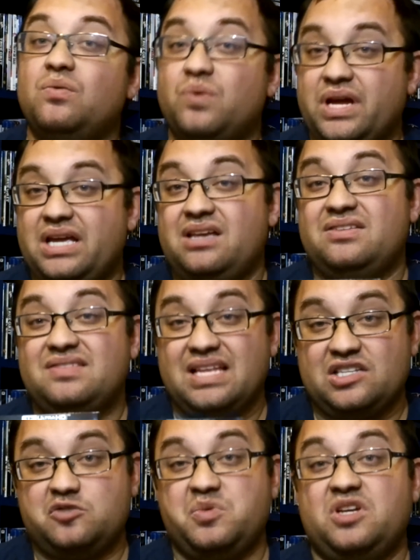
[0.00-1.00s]
ways
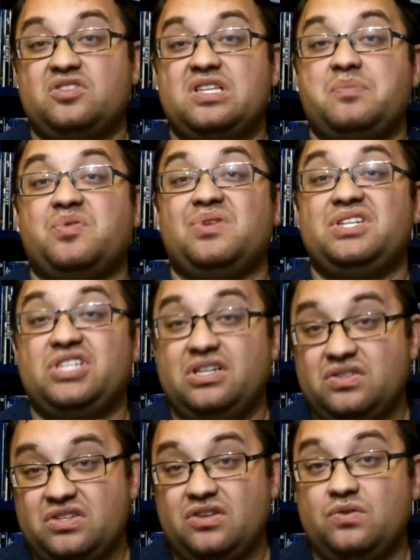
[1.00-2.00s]
that speaker separation
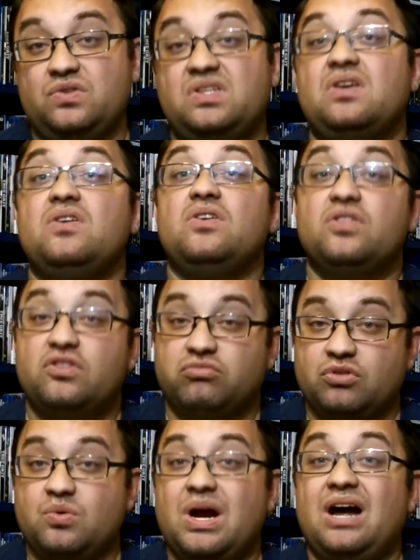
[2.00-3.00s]
is used
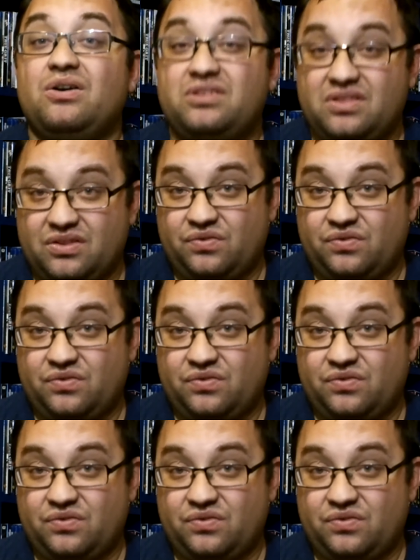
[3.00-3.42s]
throughout the